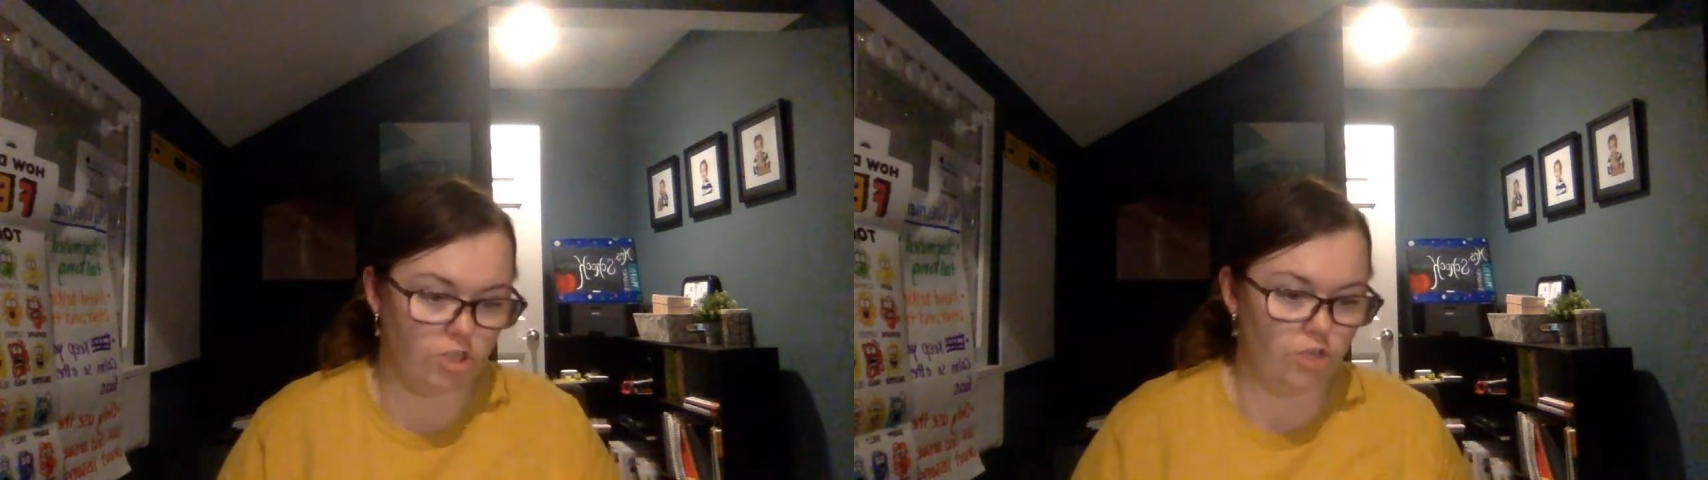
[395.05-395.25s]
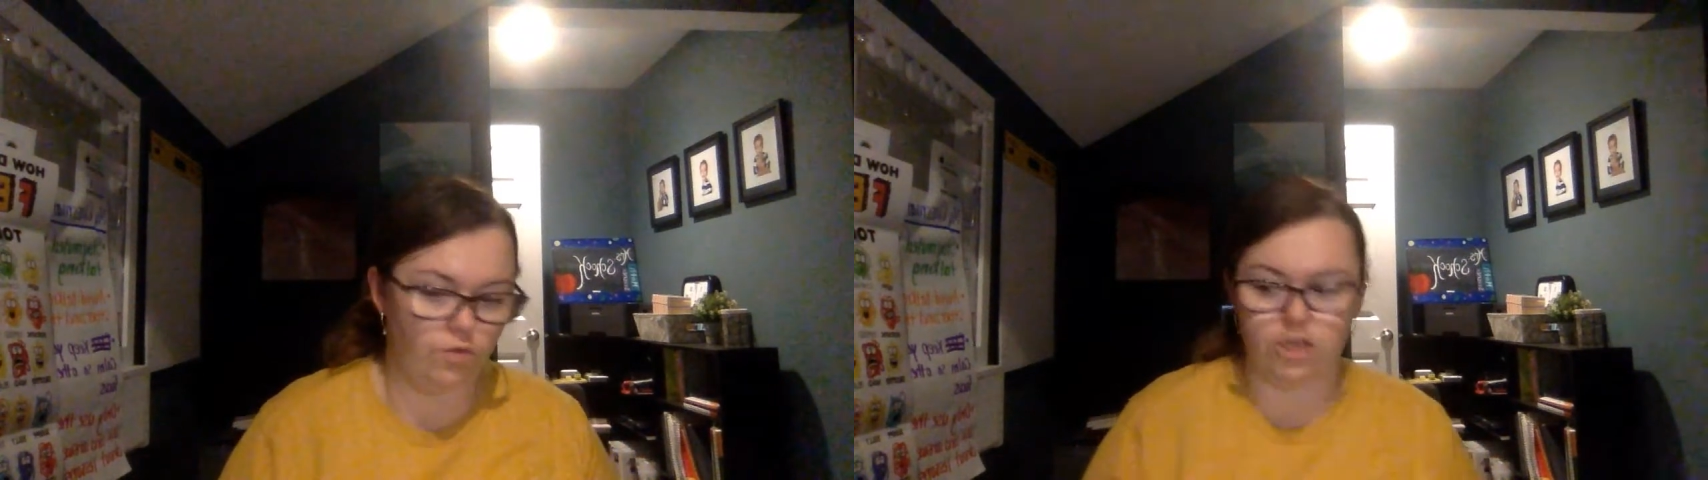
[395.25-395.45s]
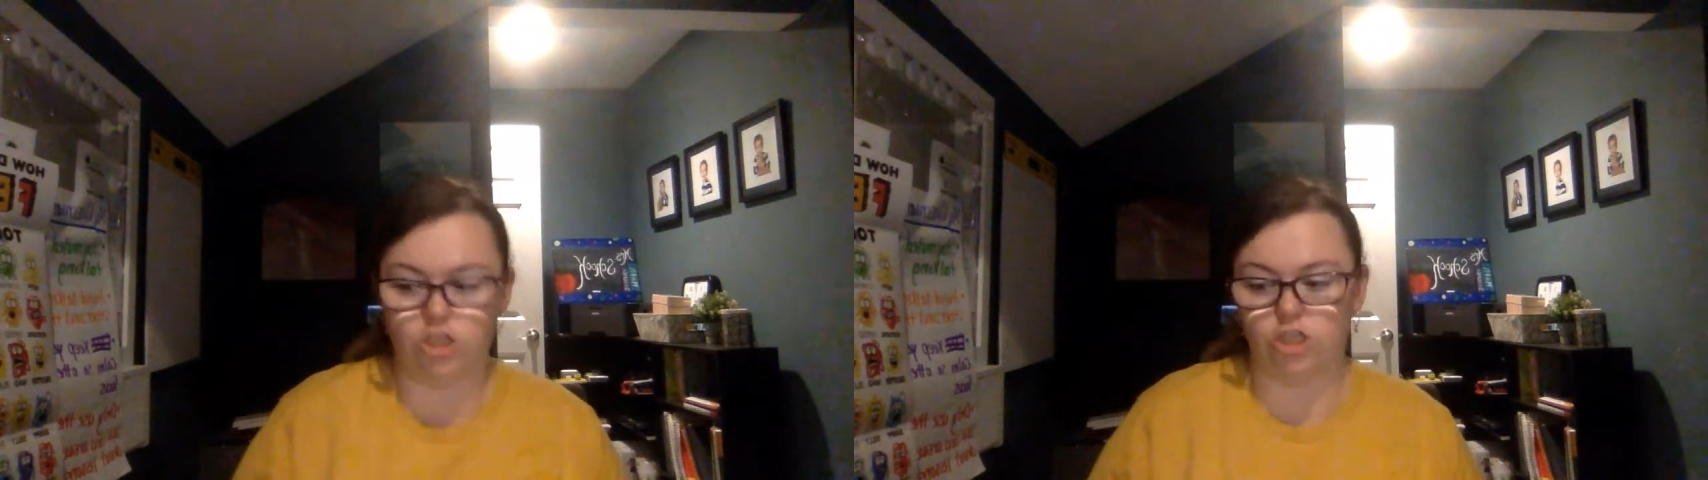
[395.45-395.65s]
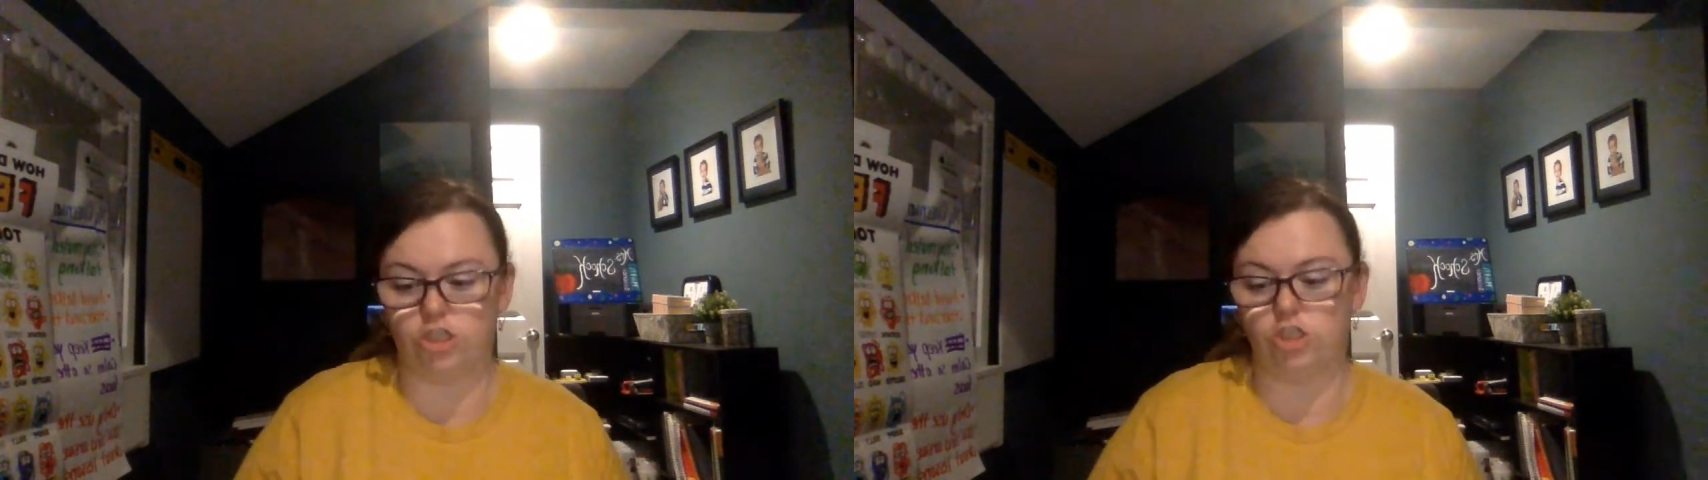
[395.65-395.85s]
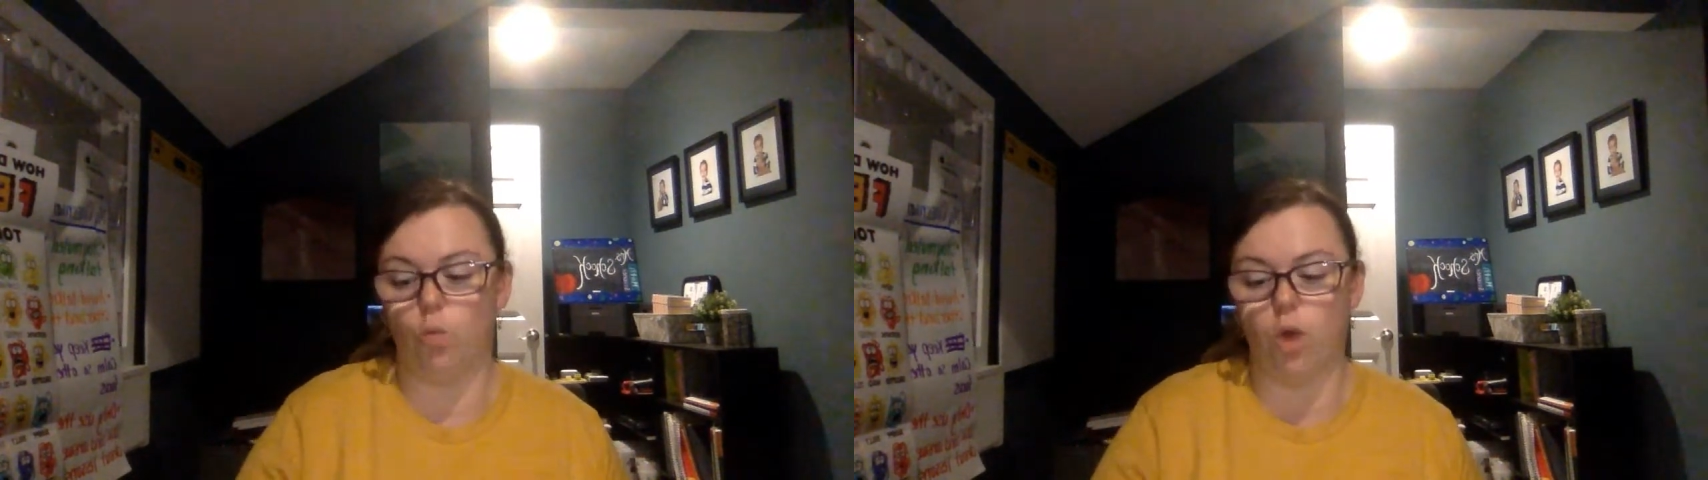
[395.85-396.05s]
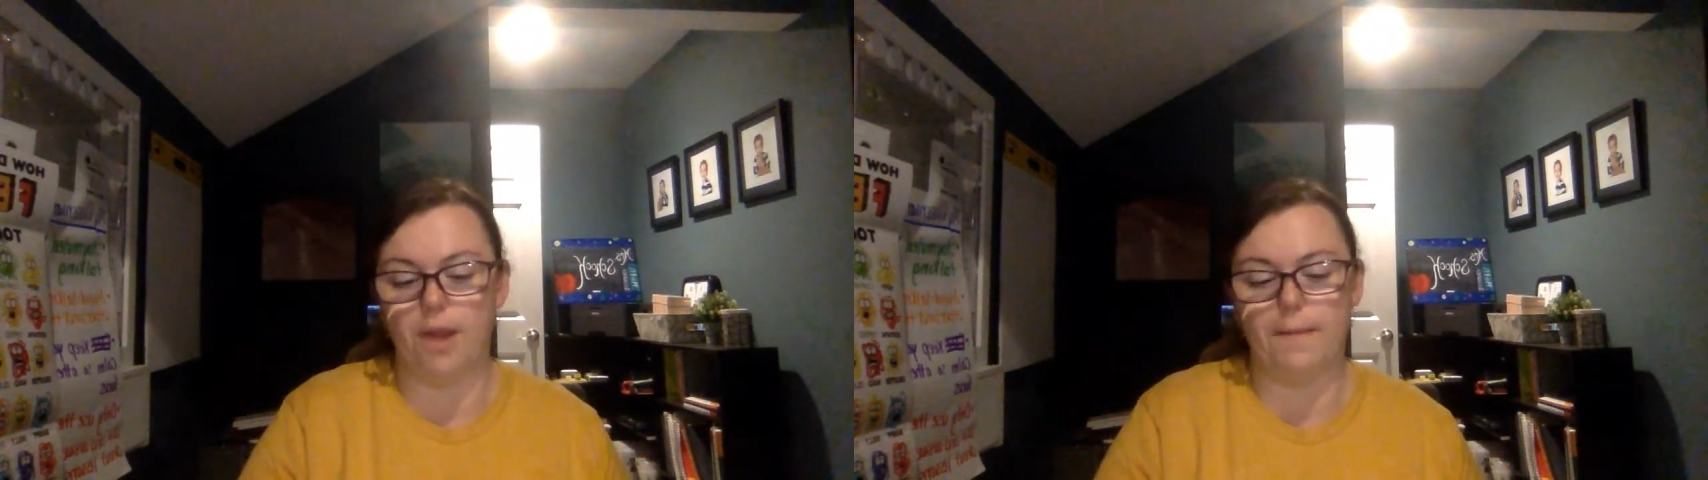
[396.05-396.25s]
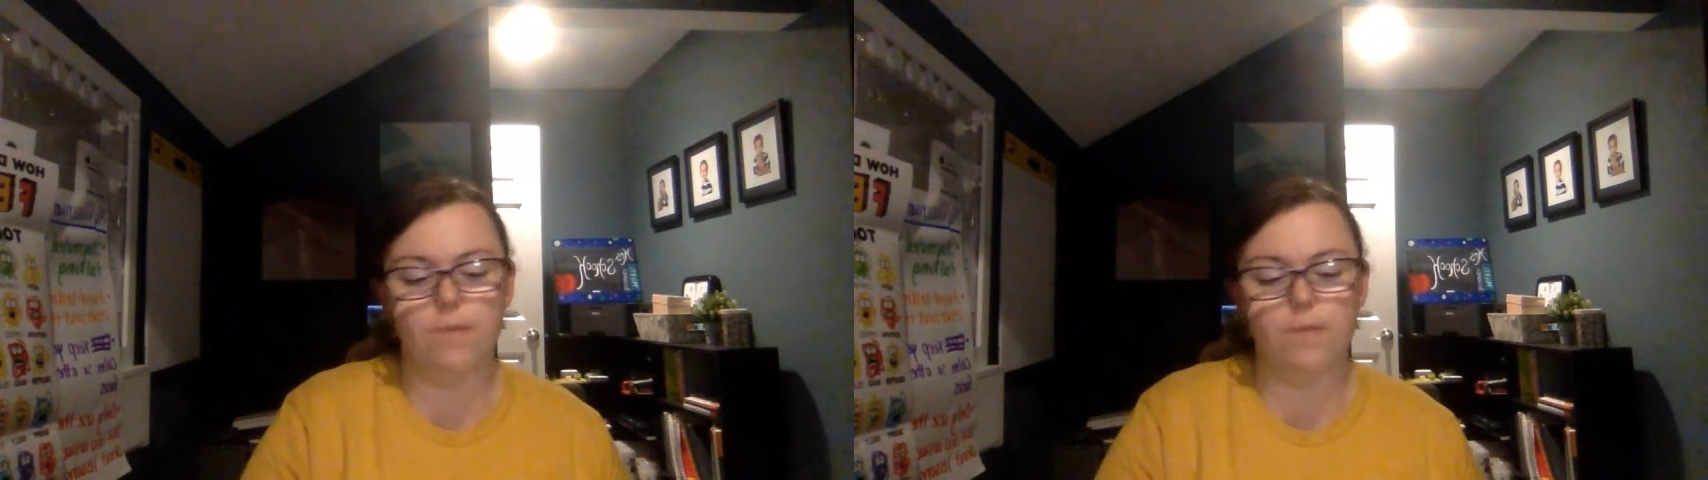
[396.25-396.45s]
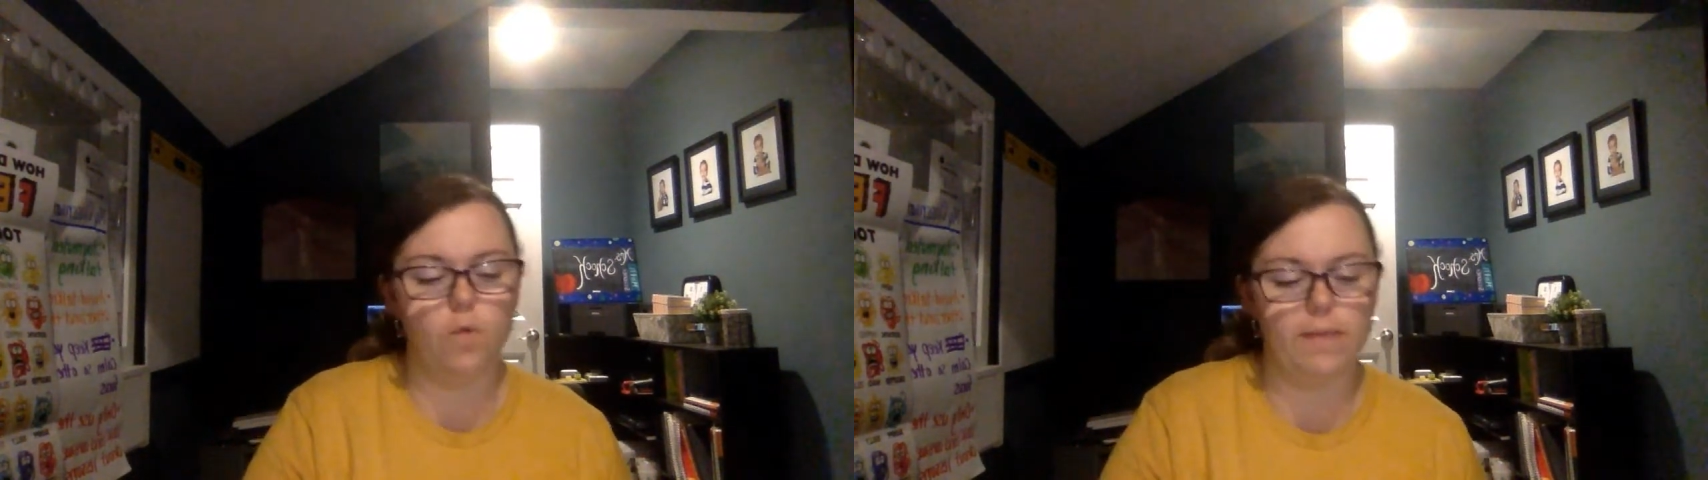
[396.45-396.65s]
to in just one
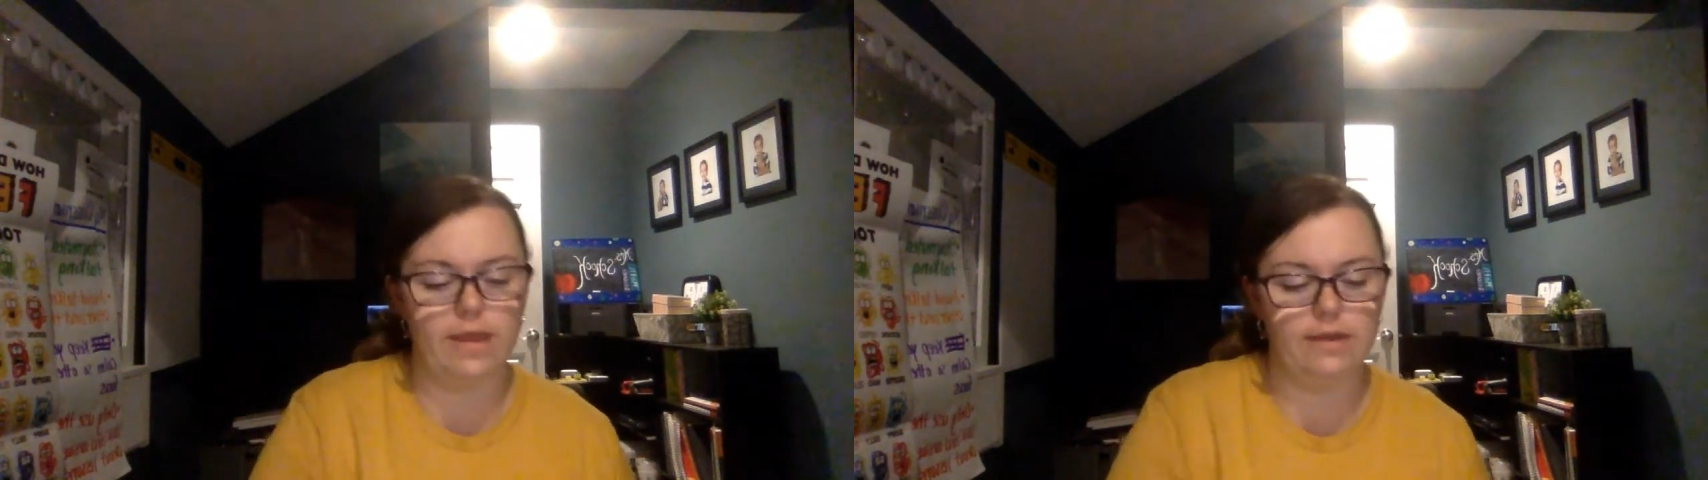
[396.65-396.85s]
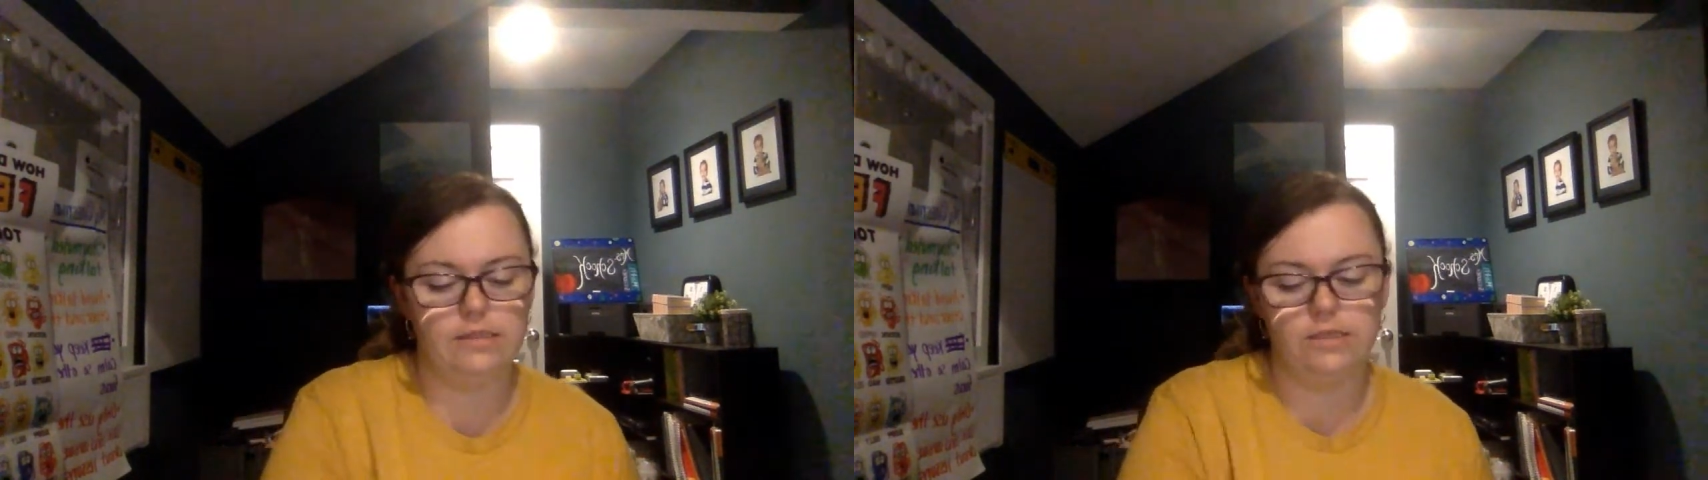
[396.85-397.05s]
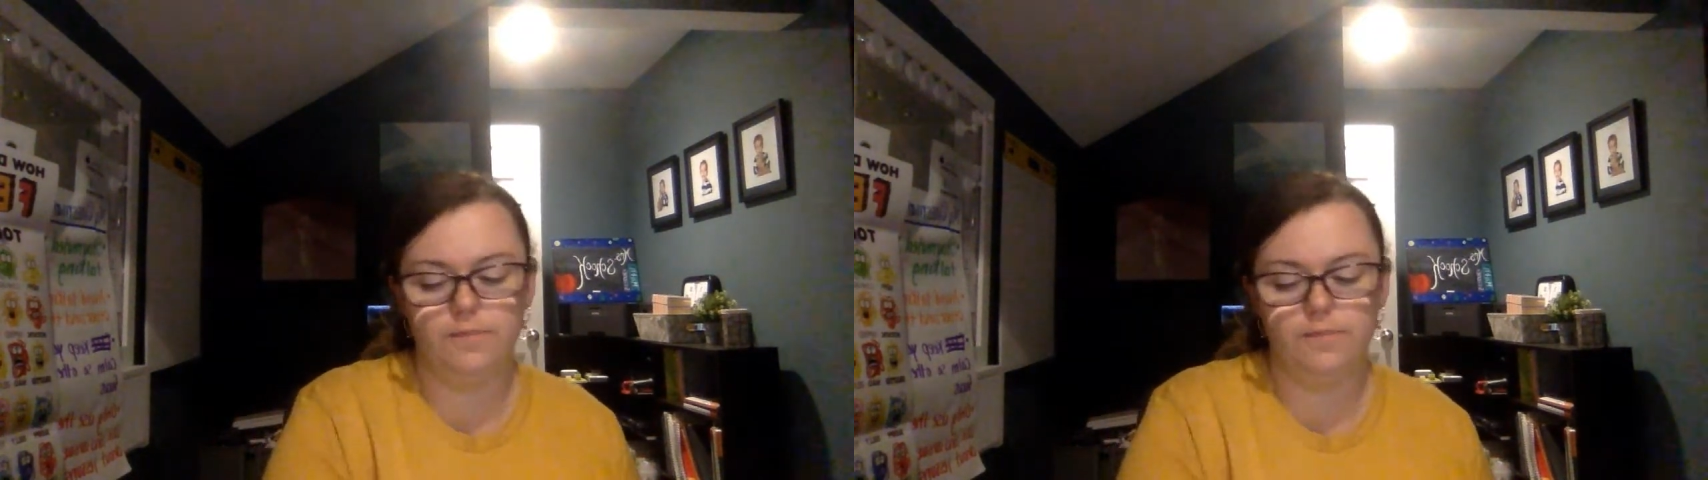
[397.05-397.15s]
moment.